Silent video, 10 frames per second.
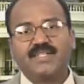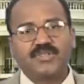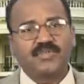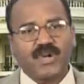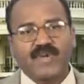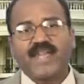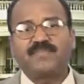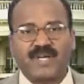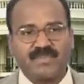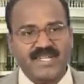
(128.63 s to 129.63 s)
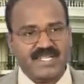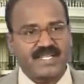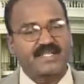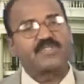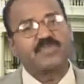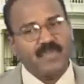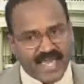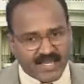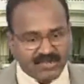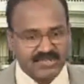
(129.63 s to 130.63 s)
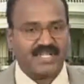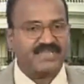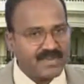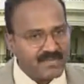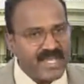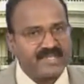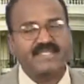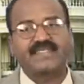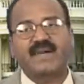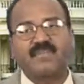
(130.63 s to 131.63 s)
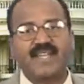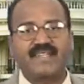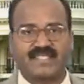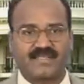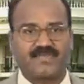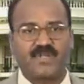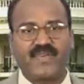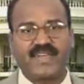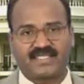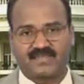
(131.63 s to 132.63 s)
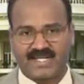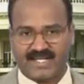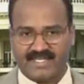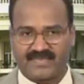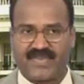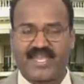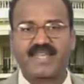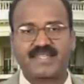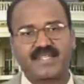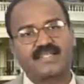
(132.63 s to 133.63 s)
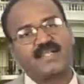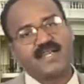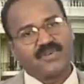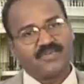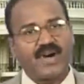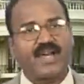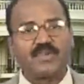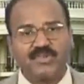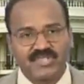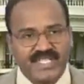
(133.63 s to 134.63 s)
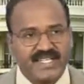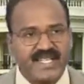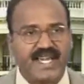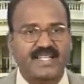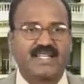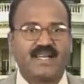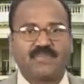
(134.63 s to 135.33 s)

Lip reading: to provide permission to make use of the basic summaries of Dewey Decimal Classification for use in their